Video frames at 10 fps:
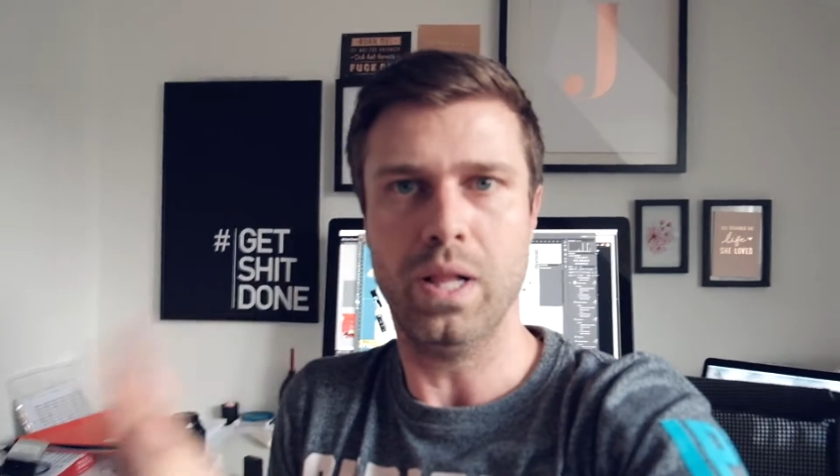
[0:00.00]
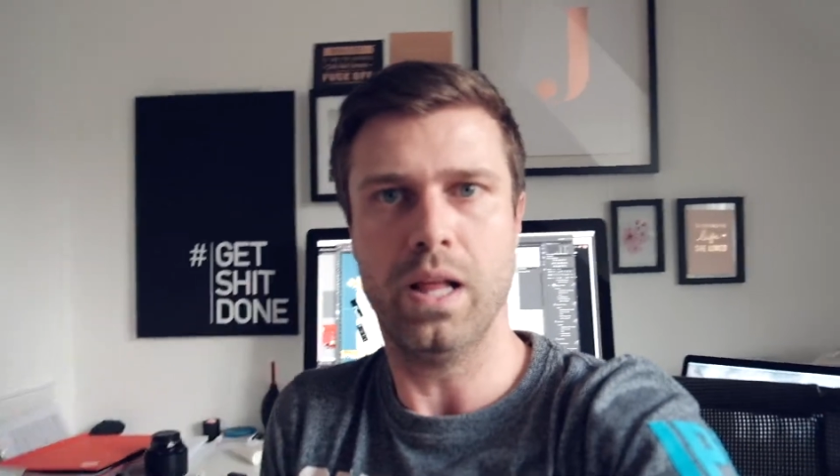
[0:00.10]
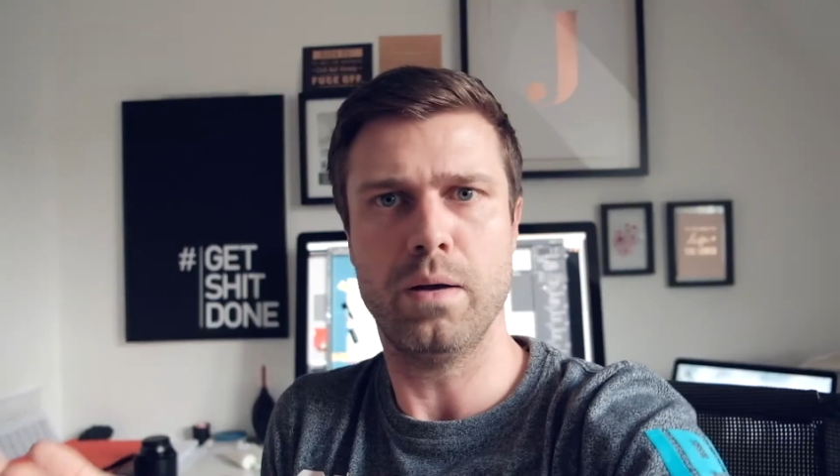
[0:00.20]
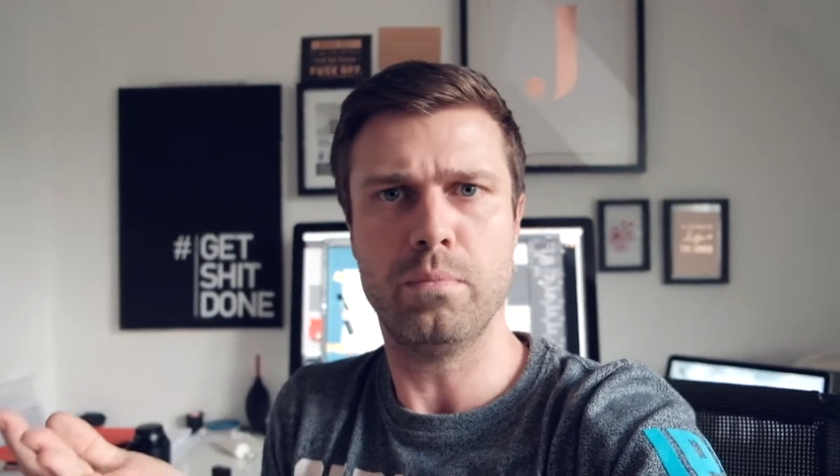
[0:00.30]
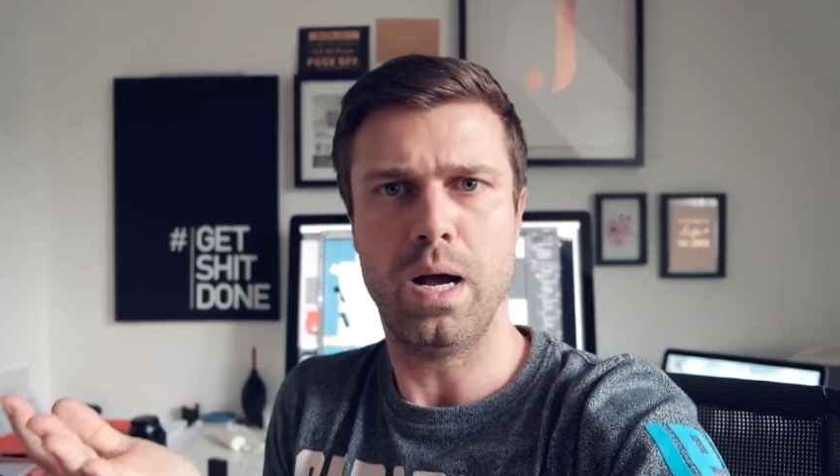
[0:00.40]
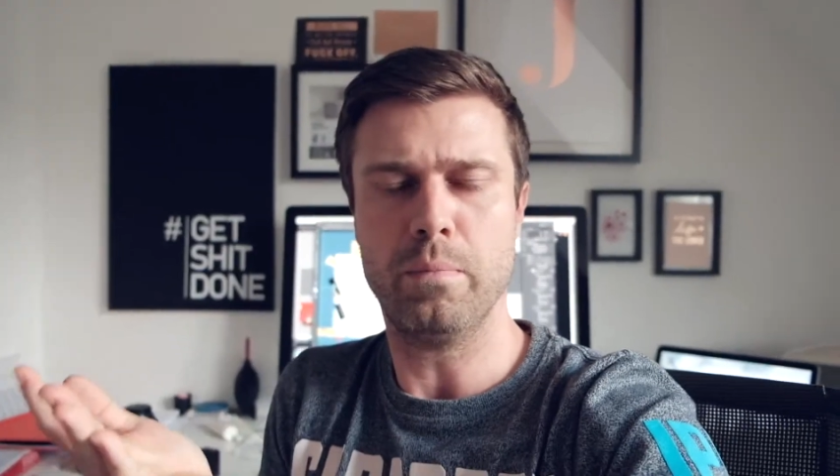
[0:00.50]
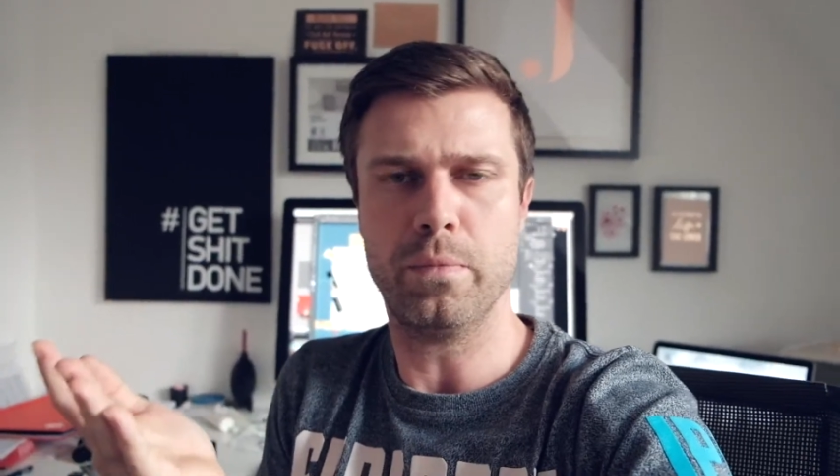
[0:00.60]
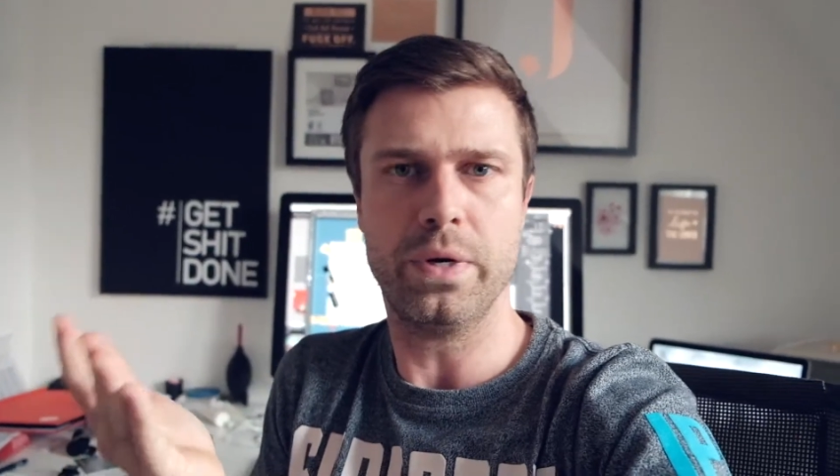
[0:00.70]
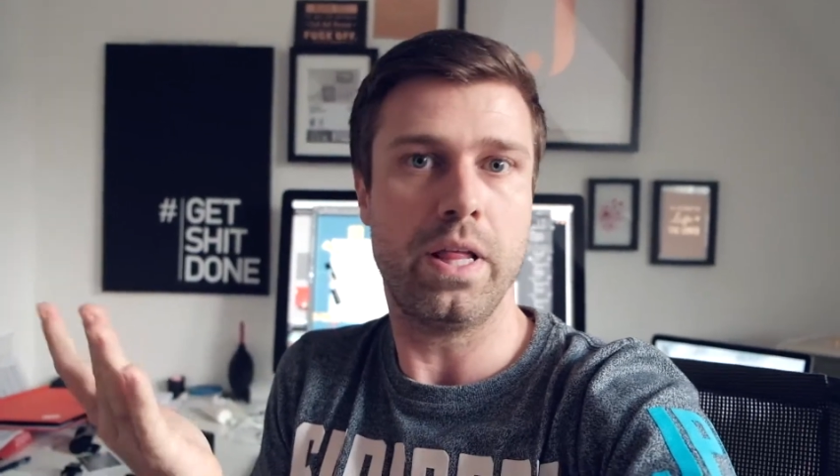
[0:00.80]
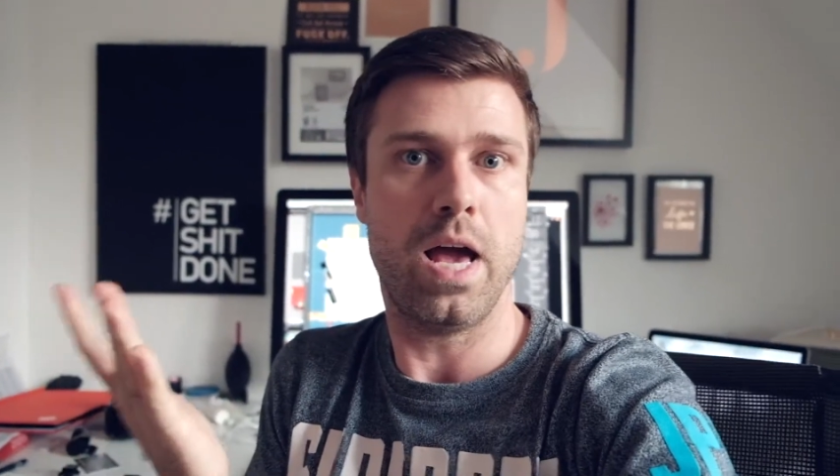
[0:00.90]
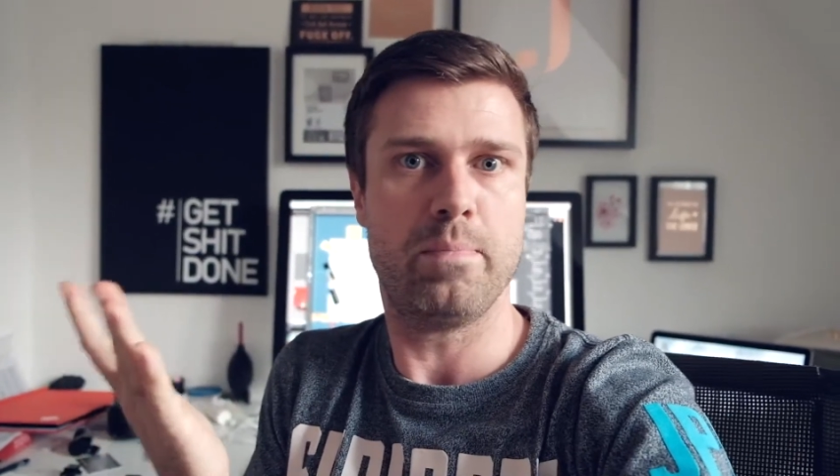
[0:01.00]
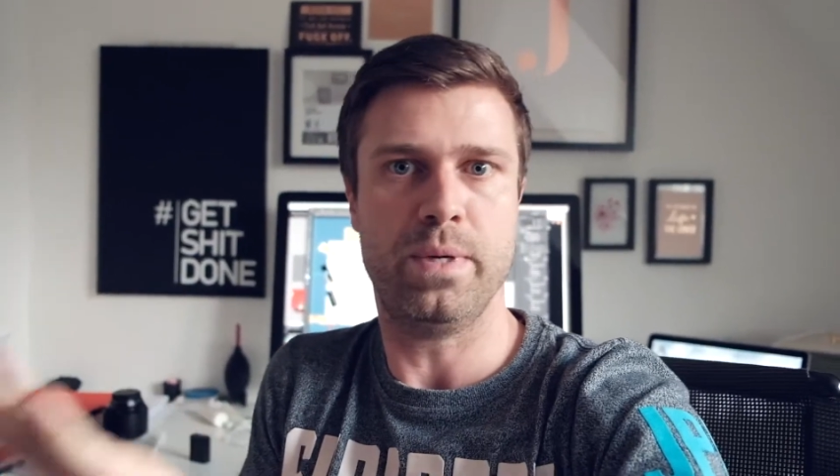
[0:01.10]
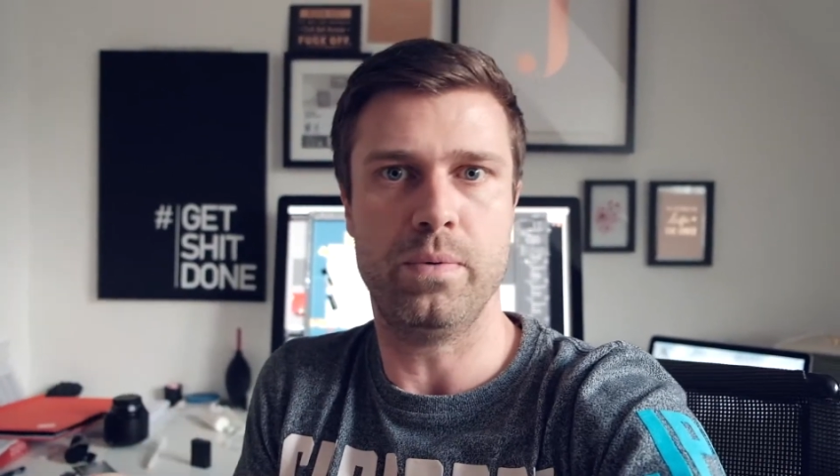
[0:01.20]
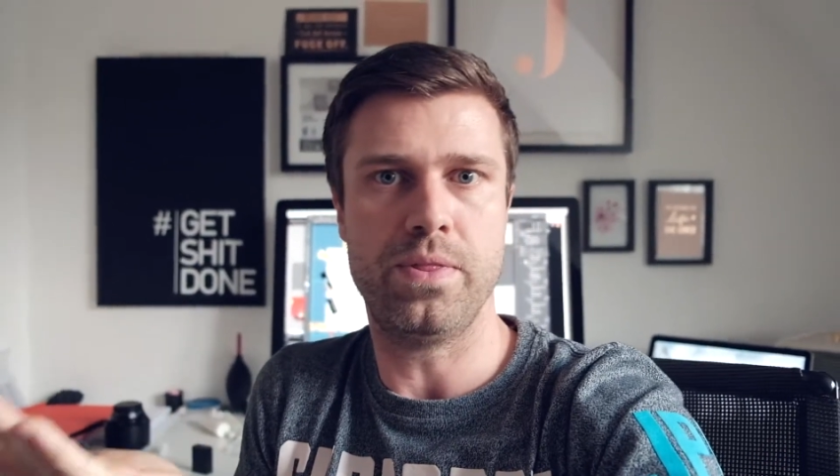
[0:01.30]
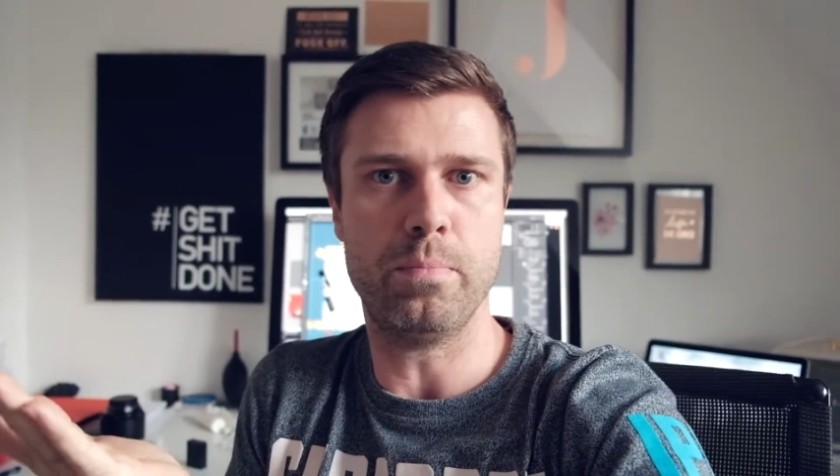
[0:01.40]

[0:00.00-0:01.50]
I'm really happy with